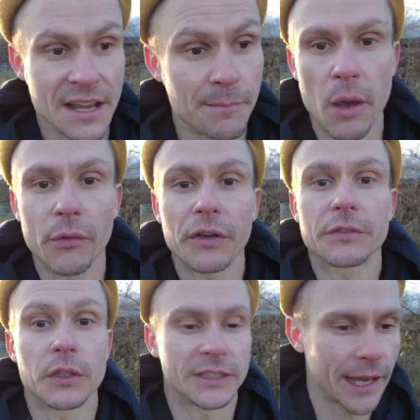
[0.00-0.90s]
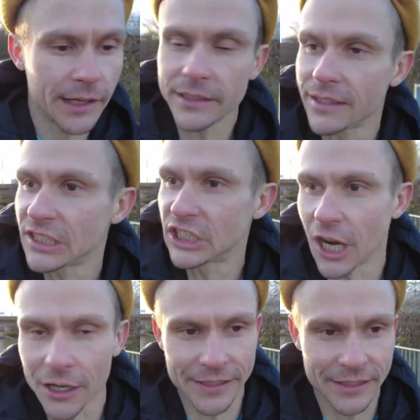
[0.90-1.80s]
perfect for cycling,
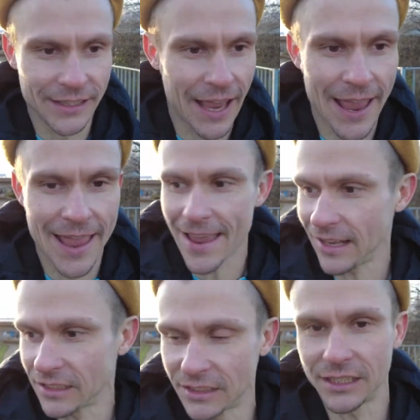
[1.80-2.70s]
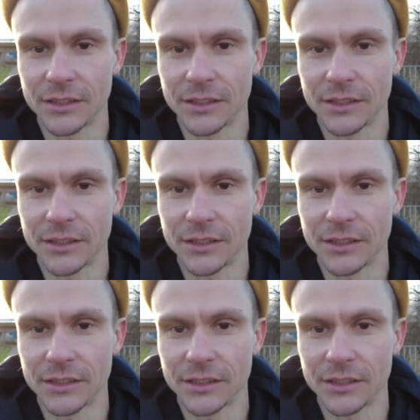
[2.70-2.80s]
jogging and